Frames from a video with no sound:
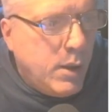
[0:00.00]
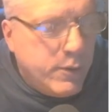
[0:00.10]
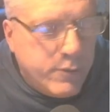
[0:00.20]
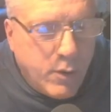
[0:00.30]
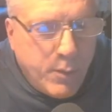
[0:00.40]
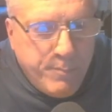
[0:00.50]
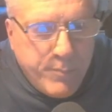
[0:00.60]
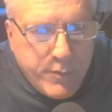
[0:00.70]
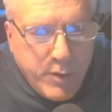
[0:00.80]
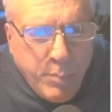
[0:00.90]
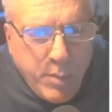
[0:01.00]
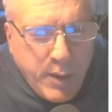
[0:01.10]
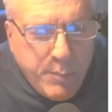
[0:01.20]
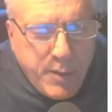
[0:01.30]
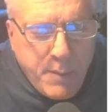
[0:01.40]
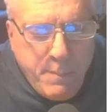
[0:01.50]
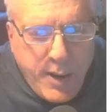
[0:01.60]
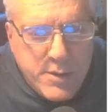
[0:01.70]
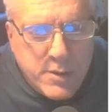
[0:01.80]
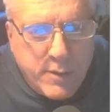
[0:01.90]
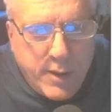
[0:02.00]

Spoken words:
So still playing pretty patient.